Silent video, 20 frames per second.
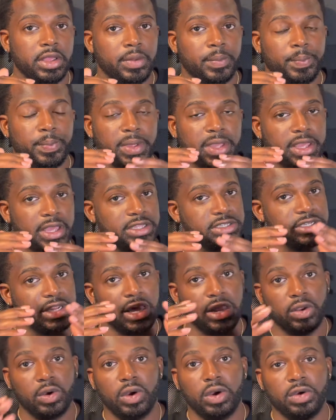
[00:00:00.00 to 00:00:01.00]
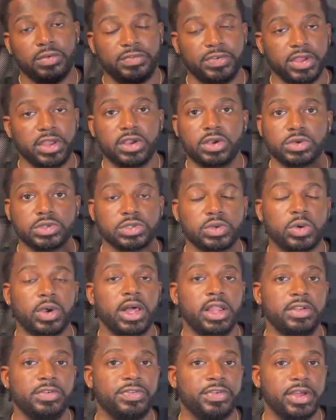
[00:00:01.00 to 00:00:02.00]
because not all vehicles
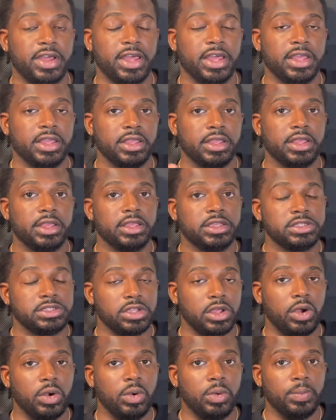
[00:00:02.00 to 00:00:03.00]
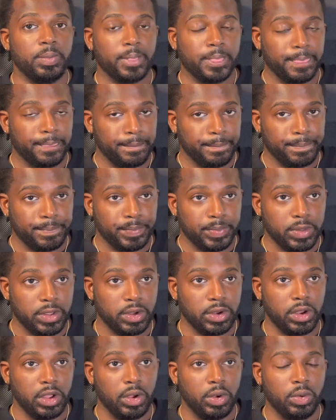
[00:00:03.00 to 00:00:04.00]
qualify. So, you
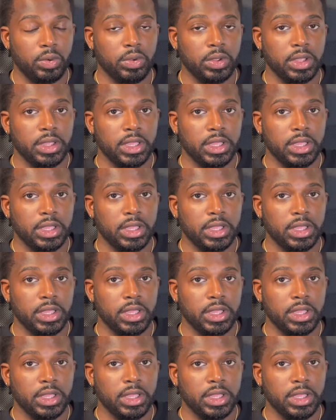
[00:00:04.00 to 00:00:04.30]
know,